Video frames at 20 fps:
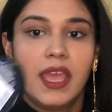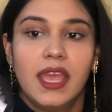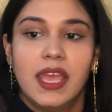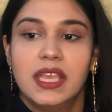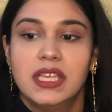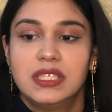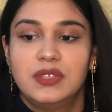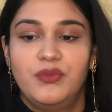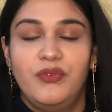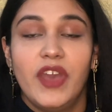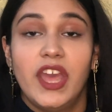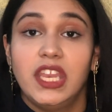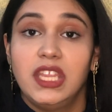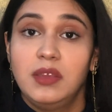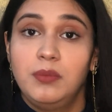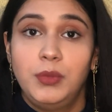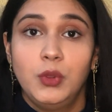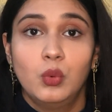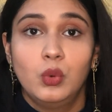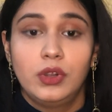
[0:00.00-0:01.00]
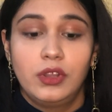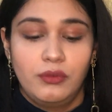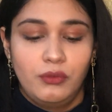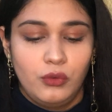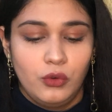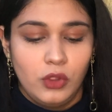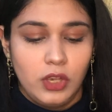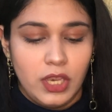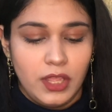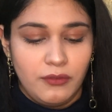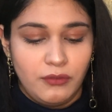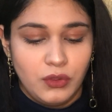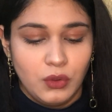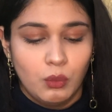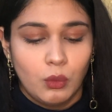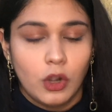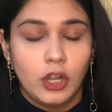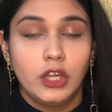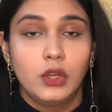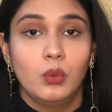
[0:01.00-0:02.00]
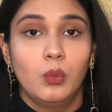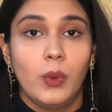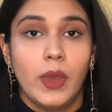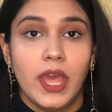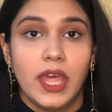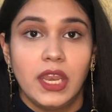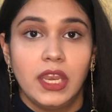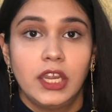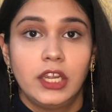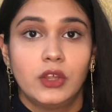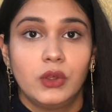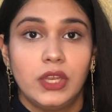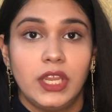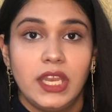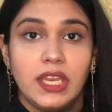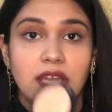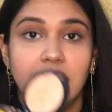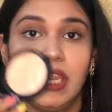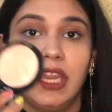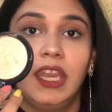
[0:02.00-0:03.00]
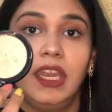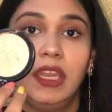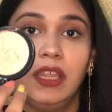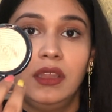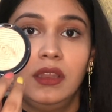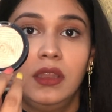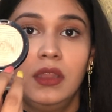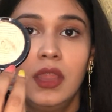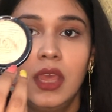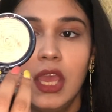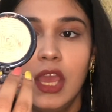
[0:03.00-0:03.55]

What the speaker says: is very beautiful if you want to wear it on any Indian